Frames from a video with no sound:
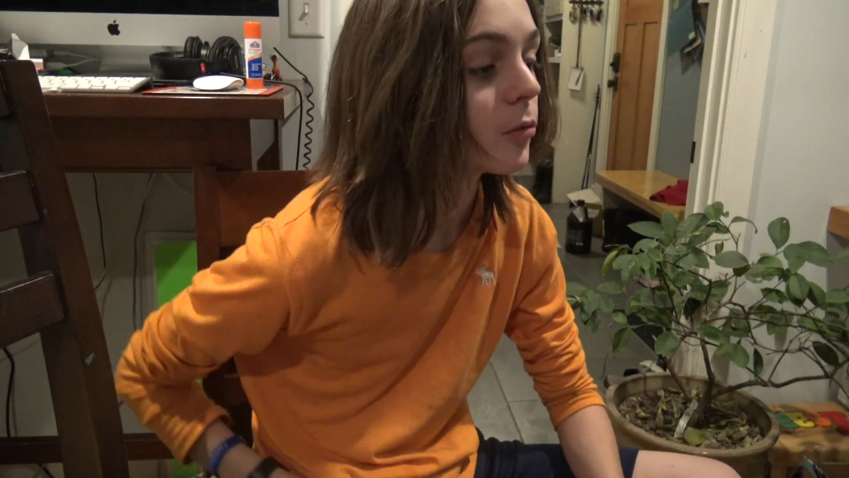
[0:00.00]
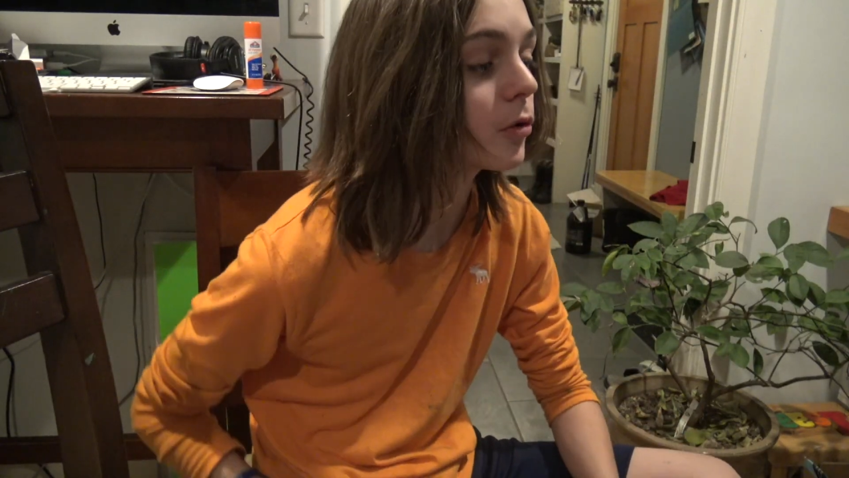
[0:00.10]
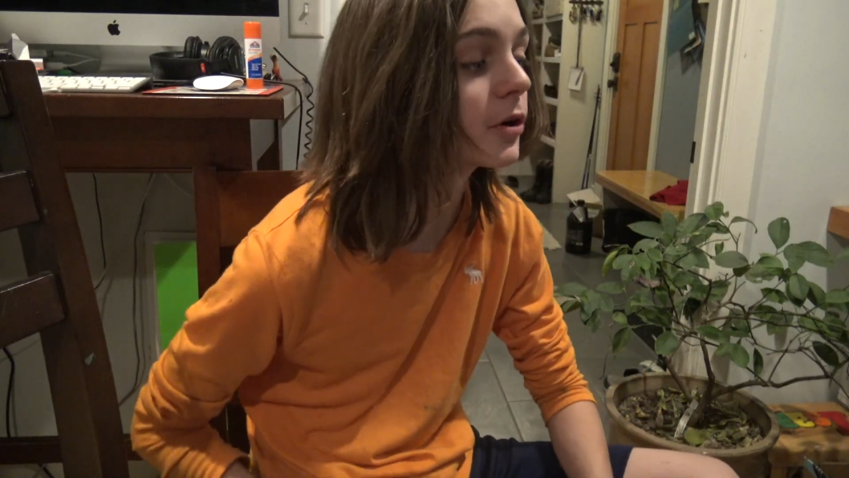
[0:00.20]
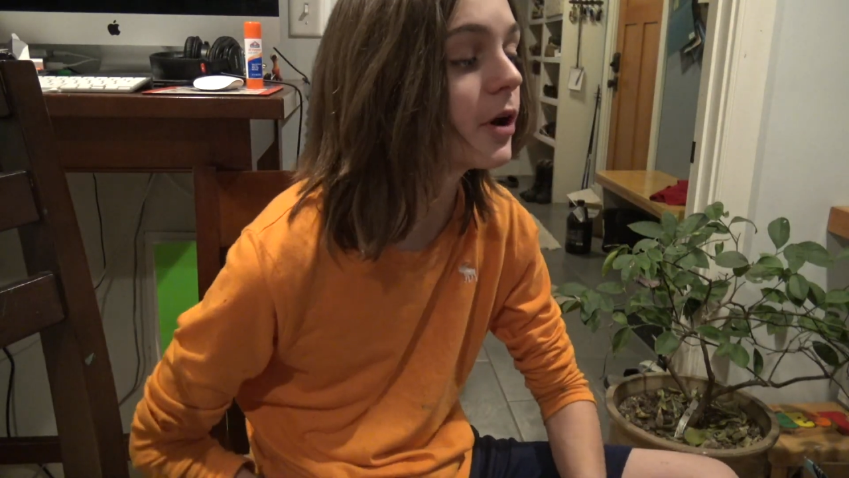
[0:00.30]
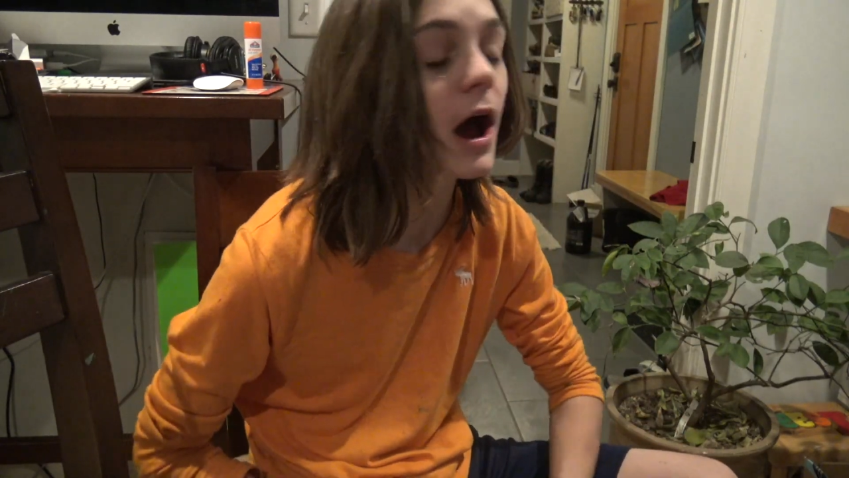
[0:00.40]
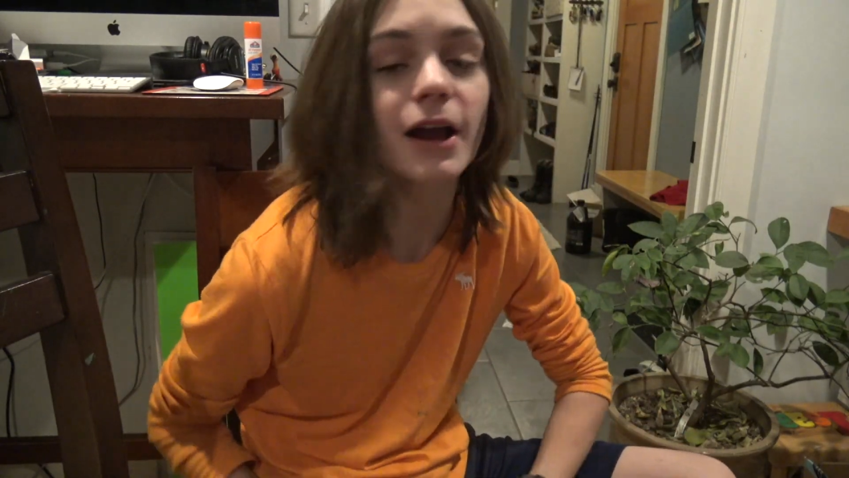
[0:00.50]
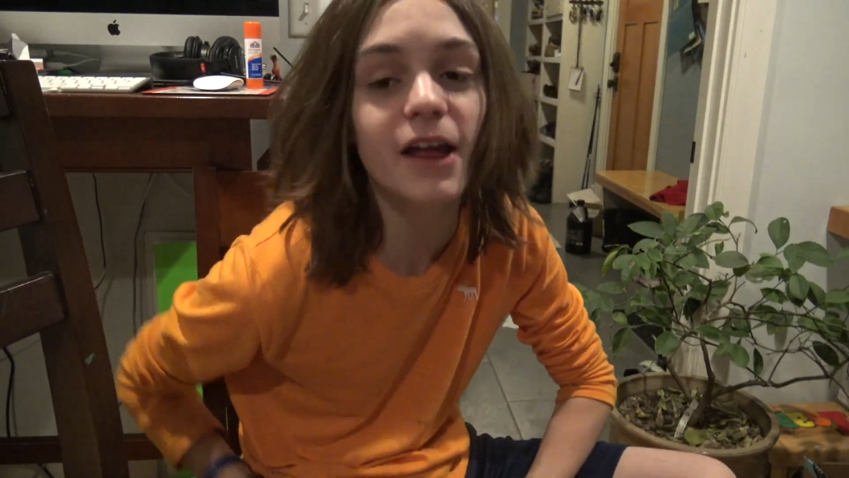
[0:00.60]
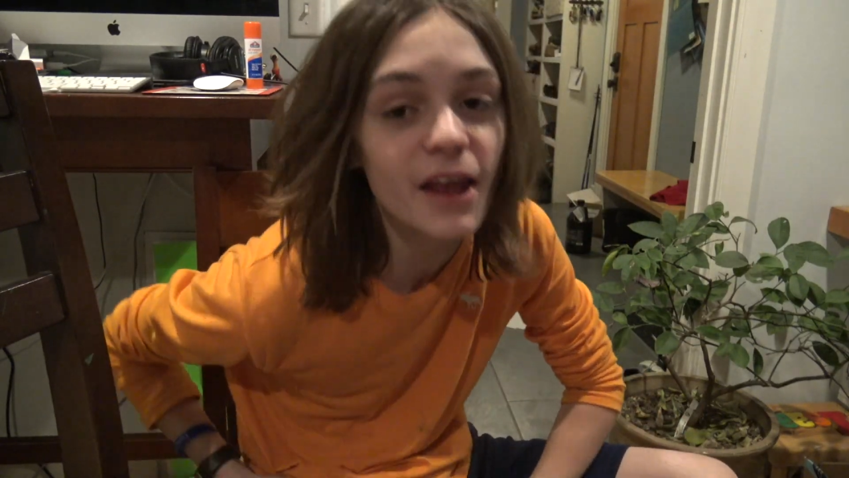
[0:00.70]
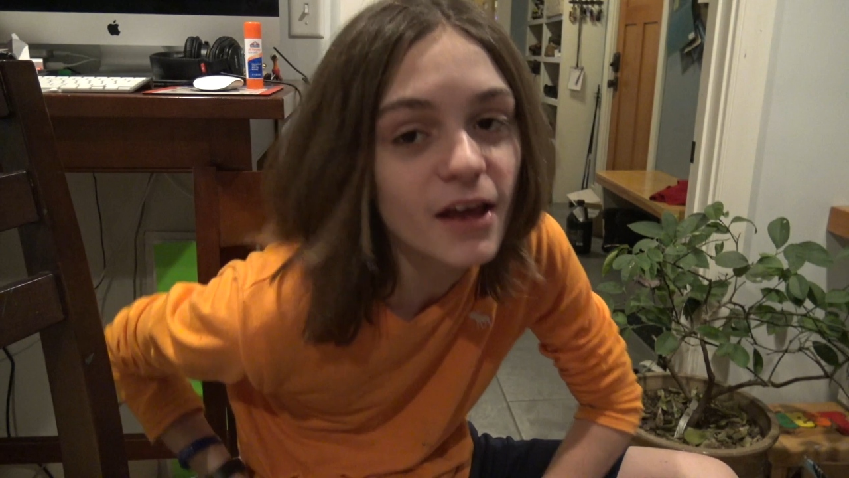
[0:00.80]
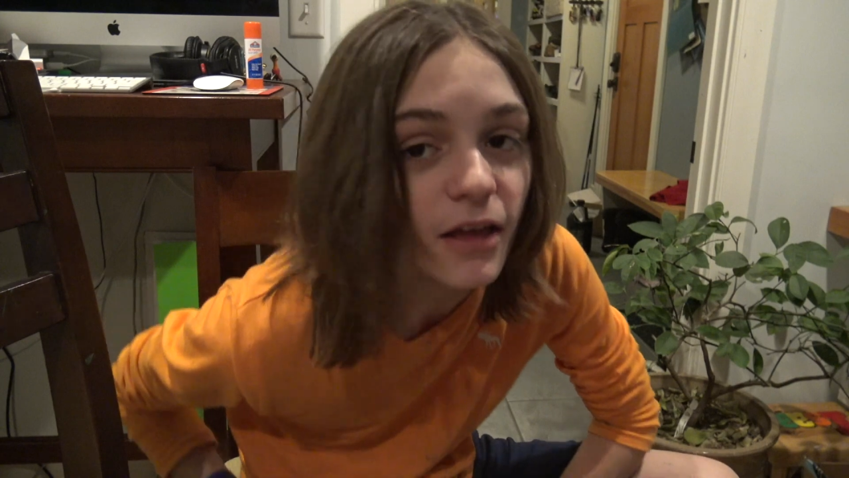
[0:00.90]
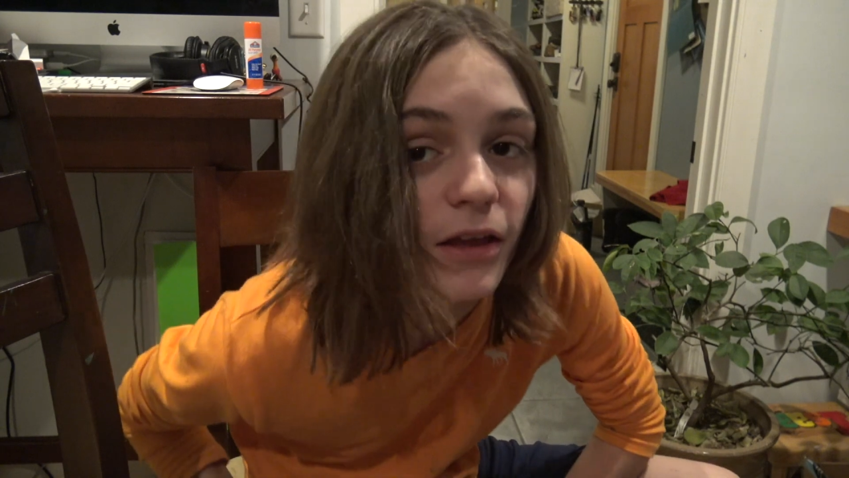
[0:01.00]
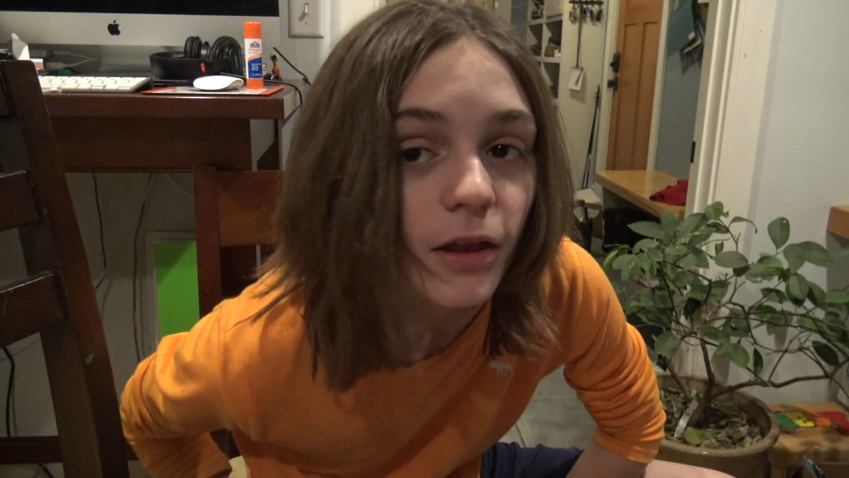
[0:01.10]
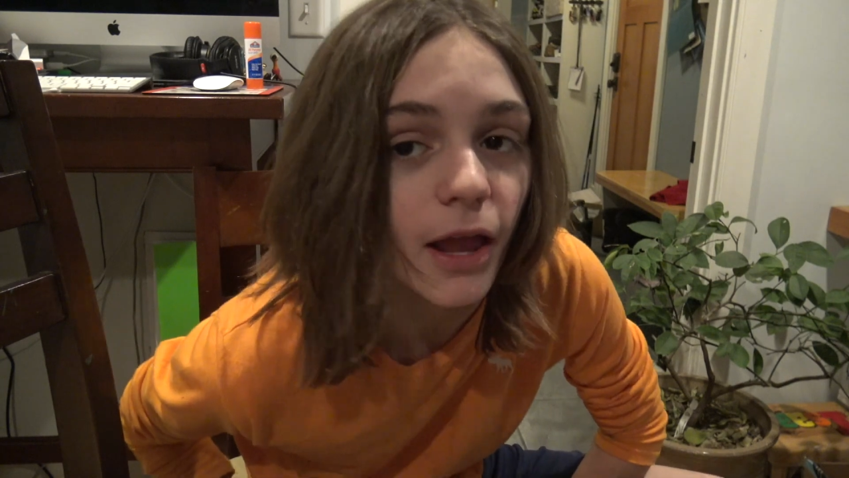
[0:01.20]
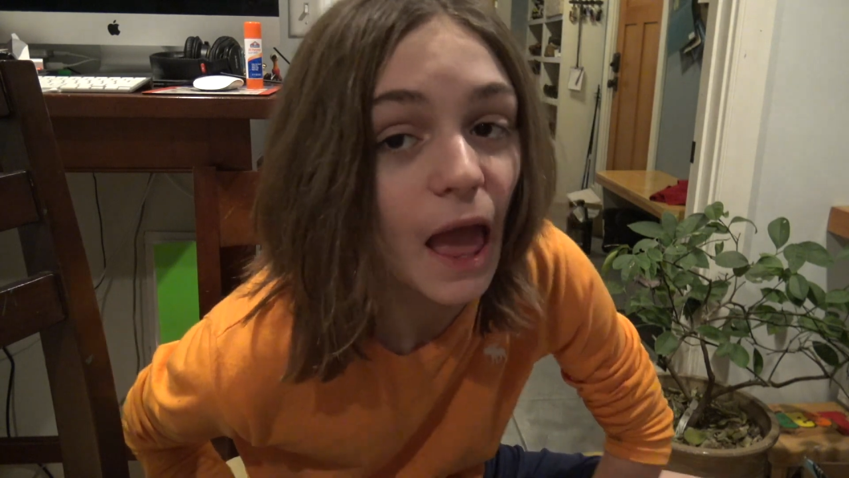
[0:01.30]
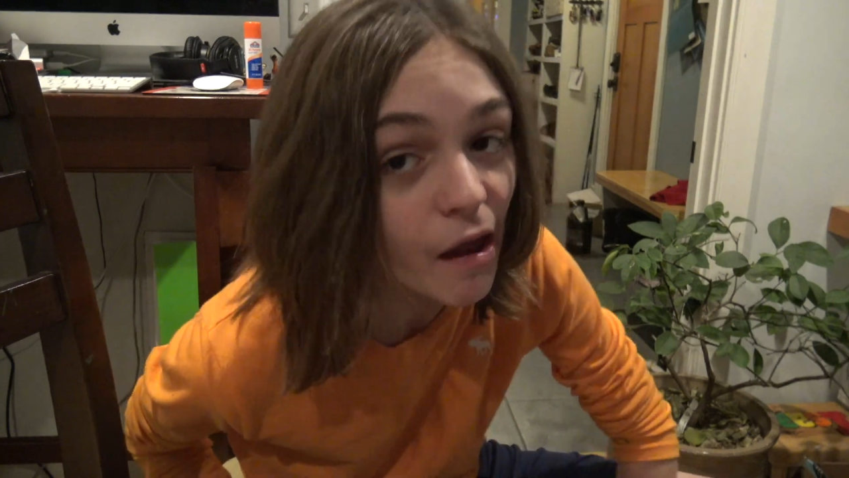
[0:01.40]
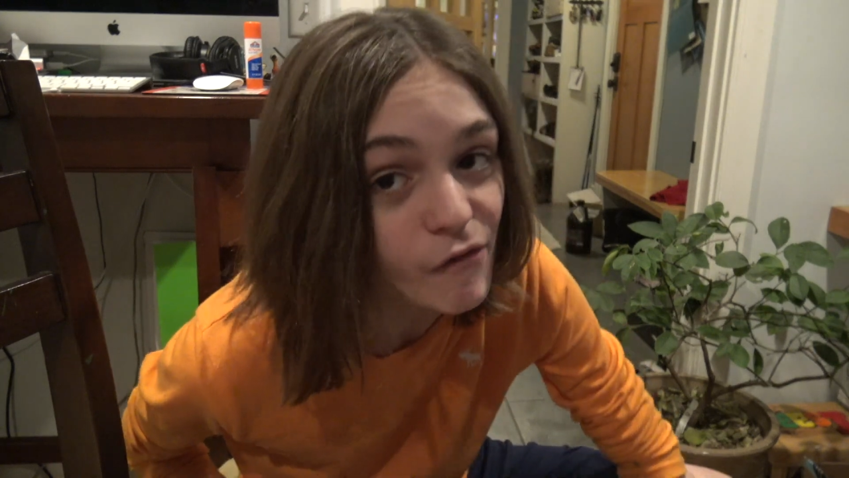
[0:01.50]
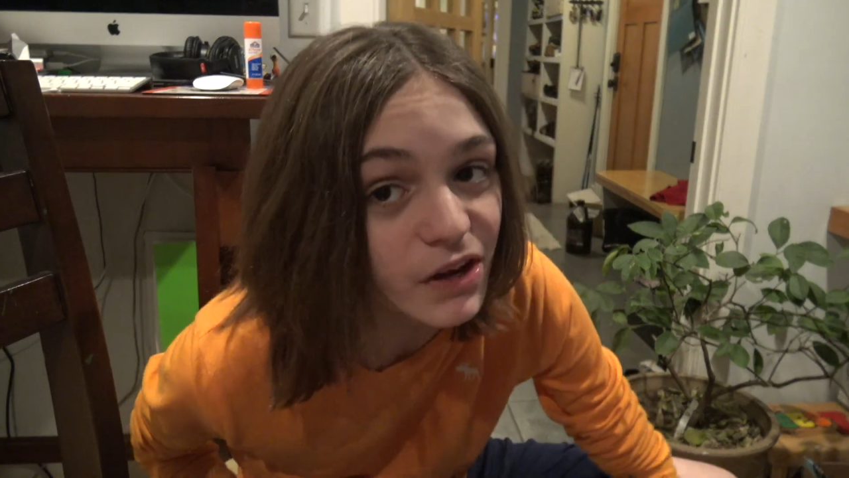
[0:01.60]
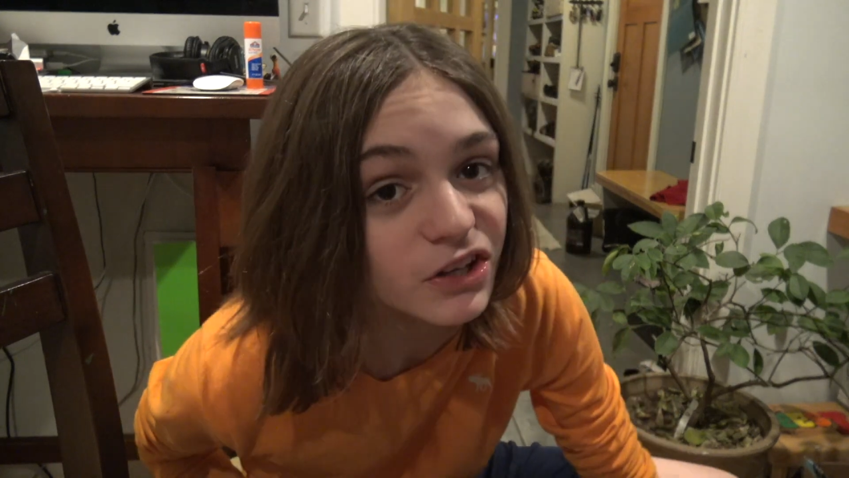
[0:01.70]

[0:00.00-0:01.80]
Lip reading: we're not gonna have